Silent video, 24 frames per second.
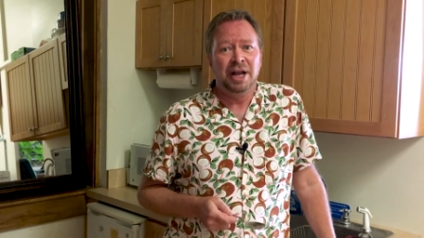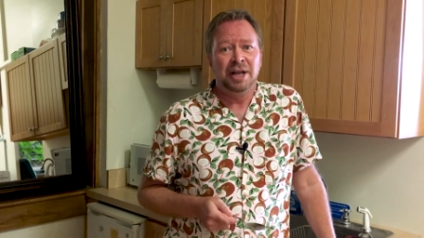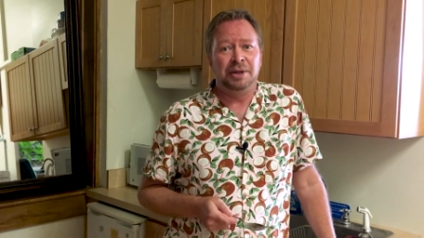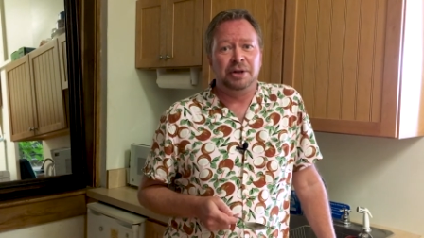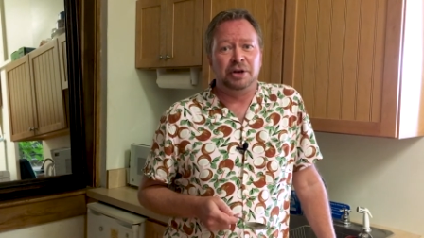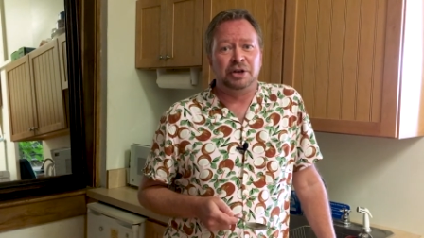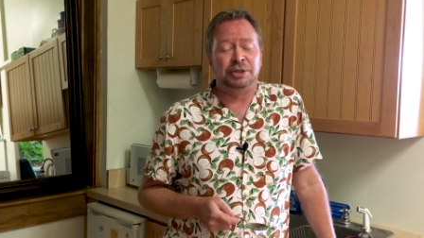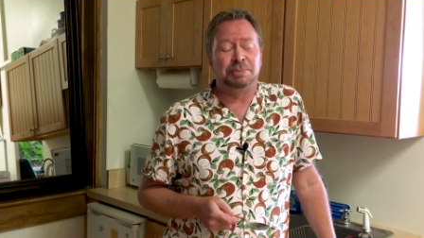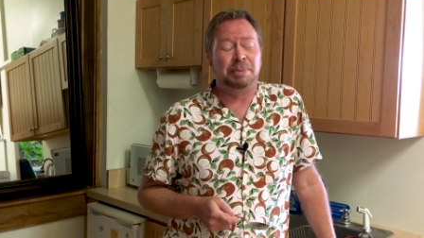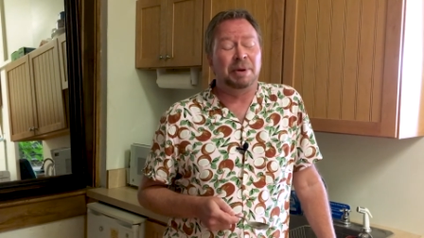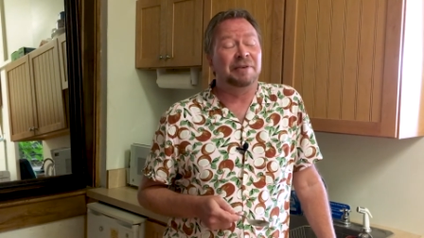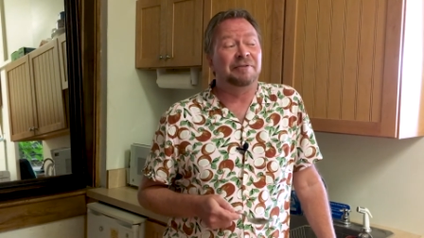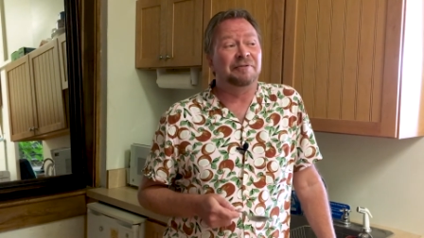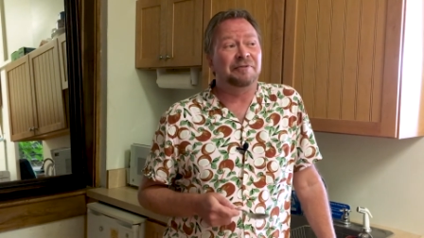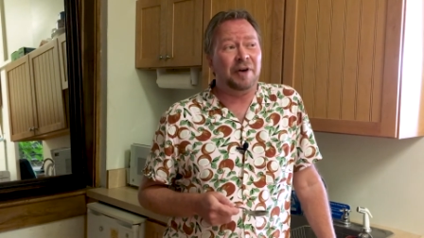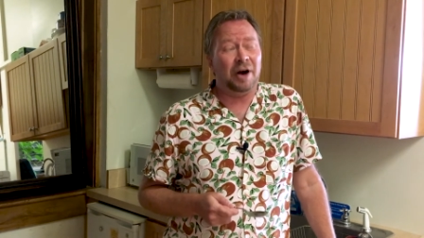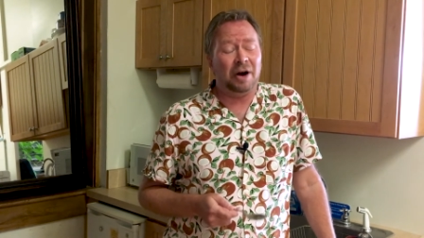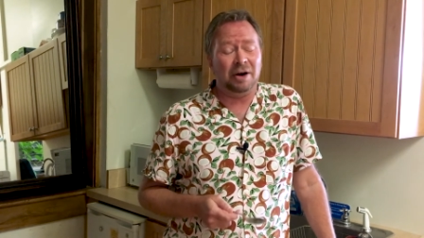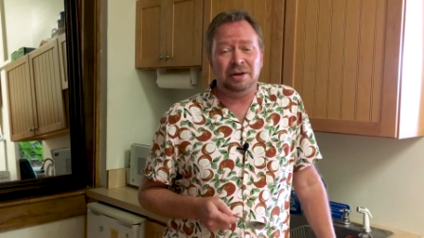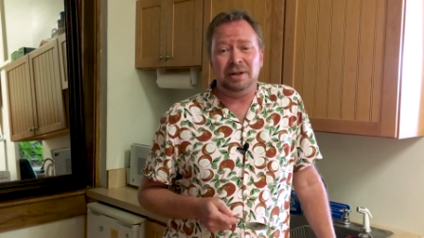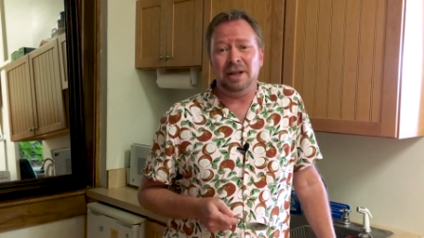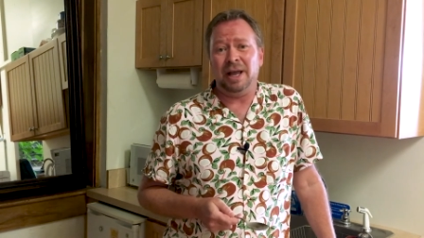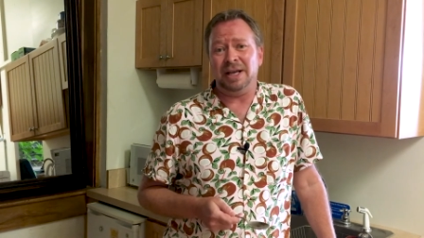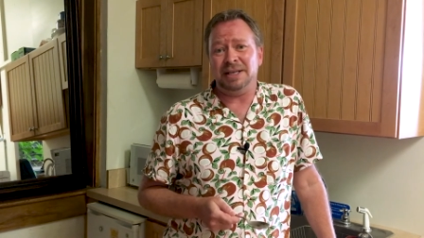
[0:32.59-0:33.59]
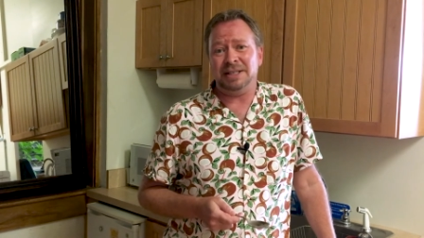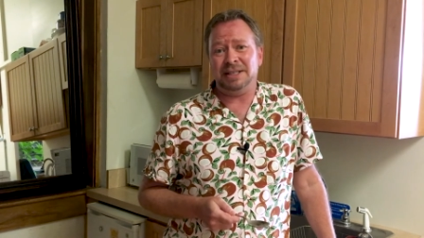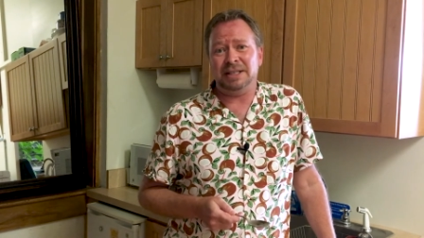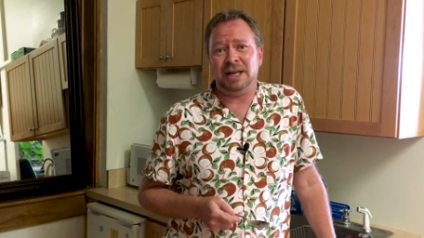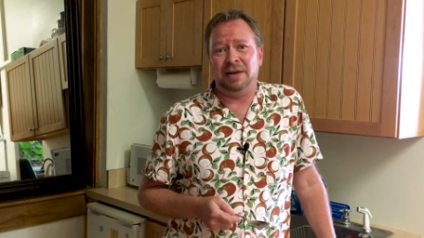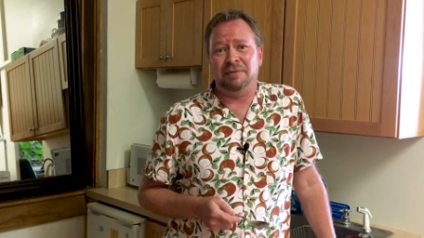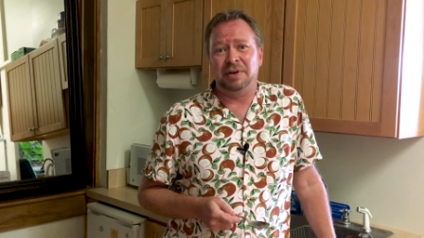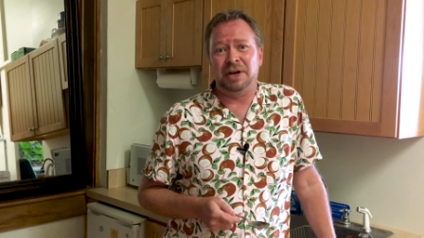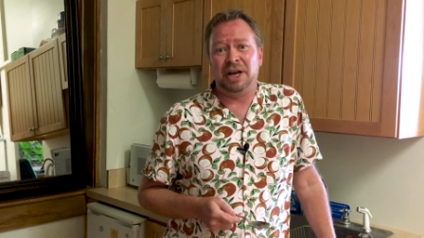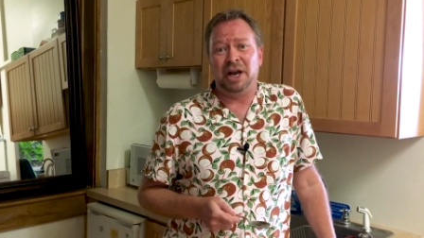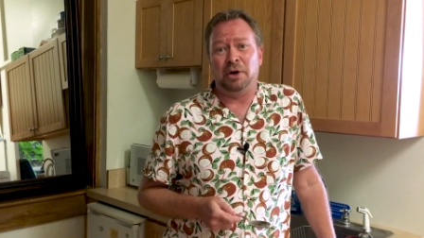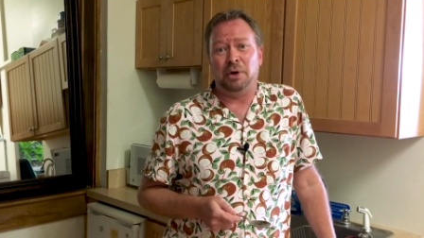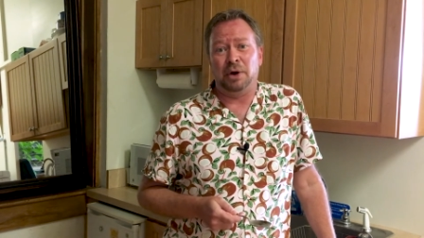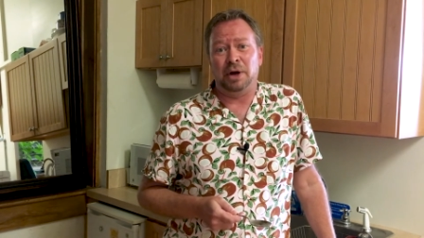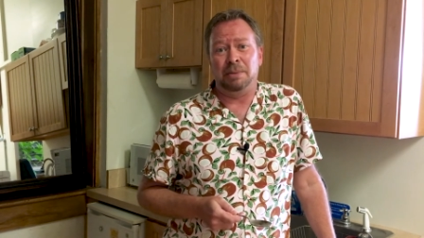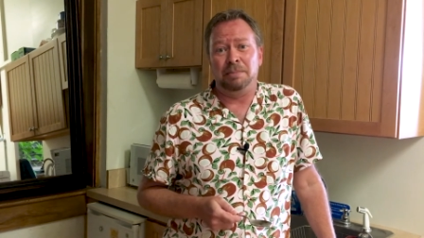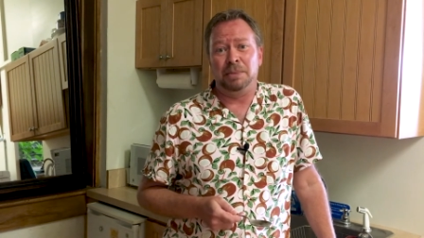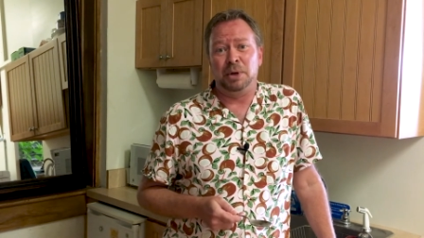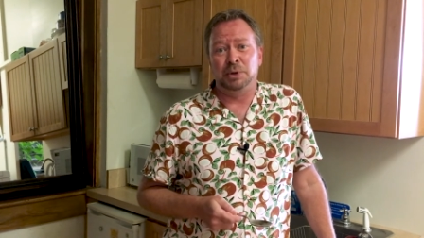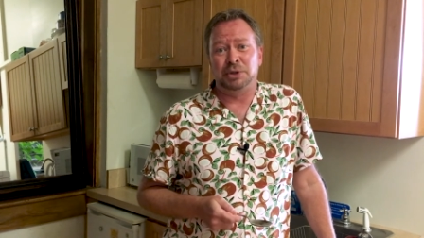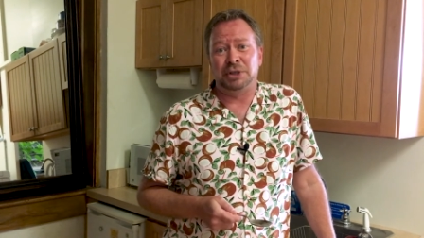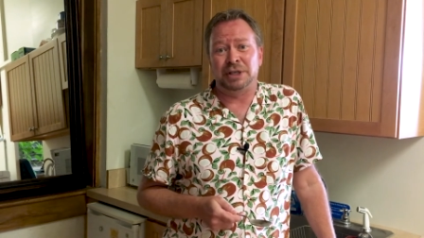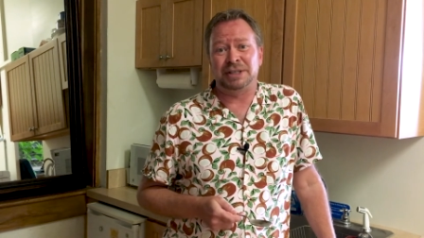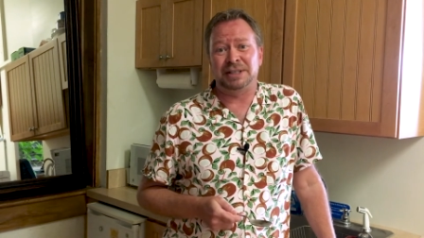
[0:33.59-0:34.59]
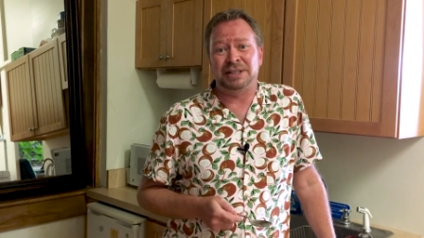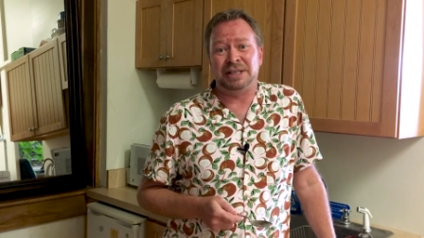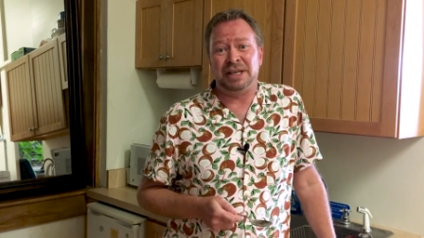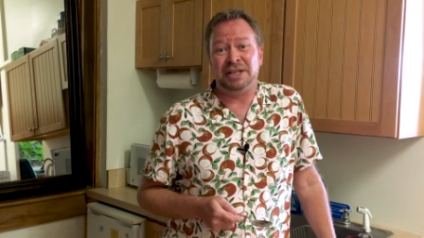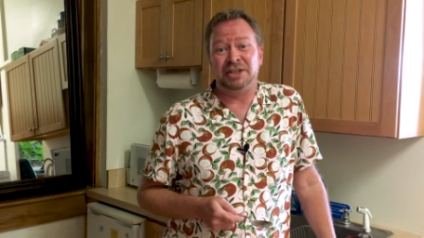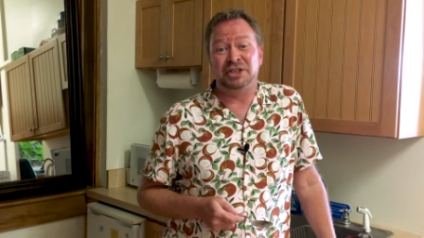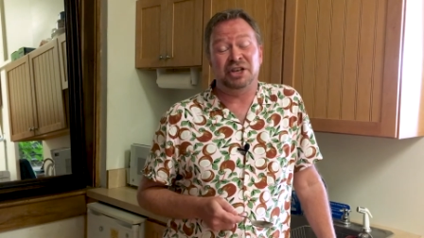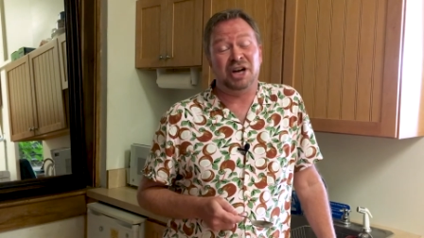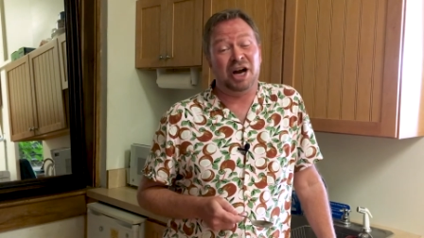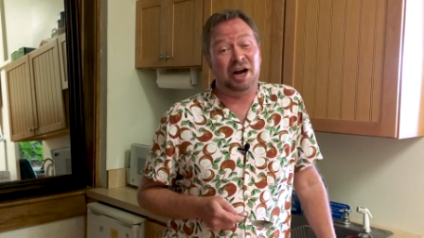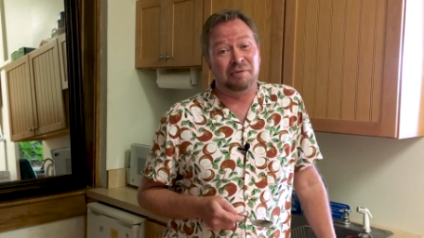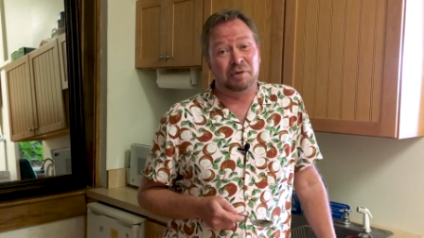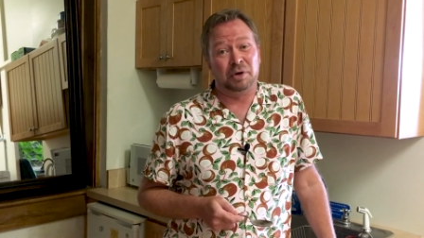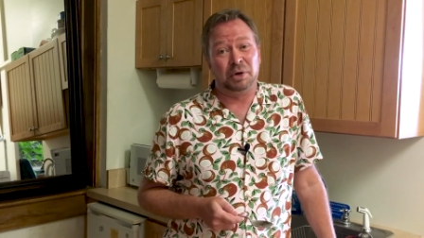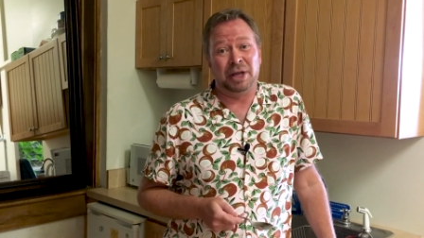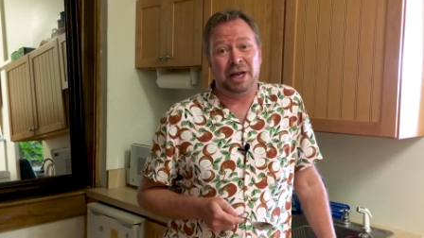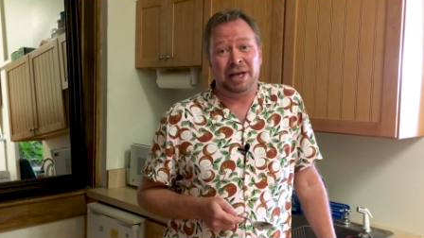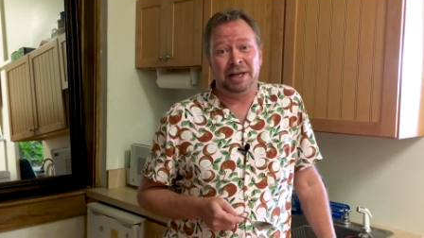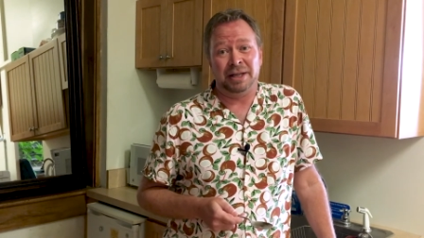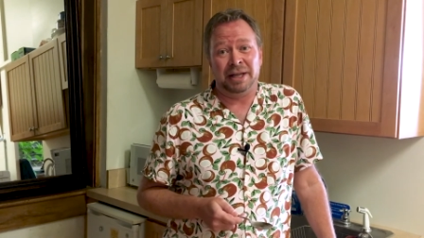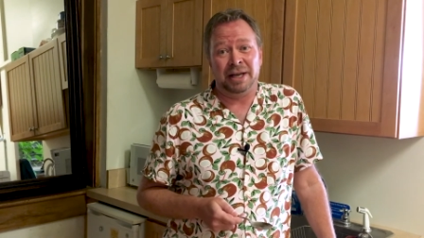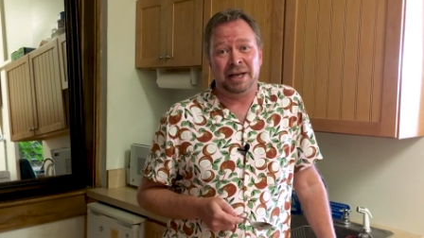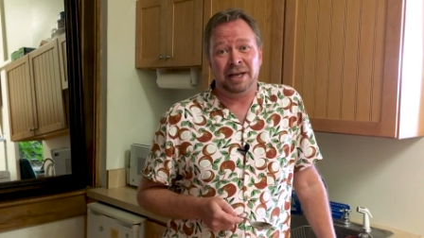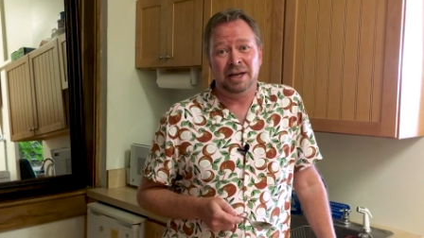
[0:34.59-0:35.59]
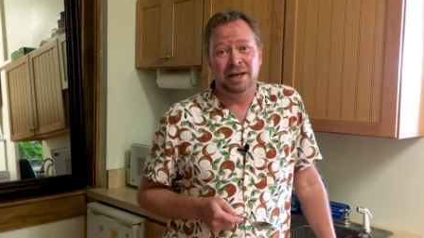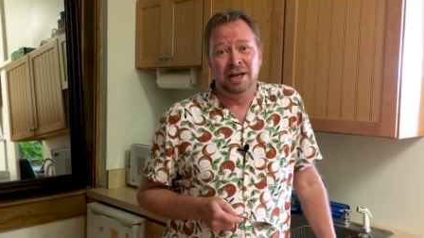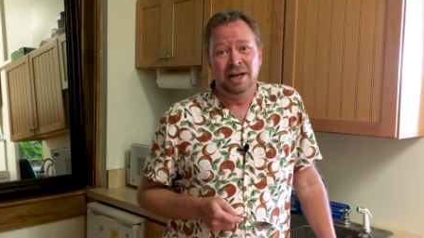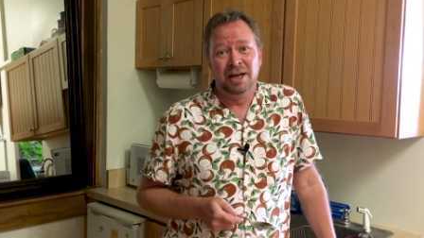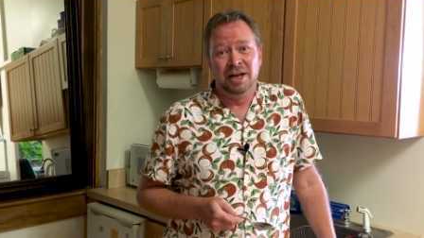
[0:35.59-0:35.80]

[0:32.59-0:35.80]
there's been far less of an area music scene to cover lately.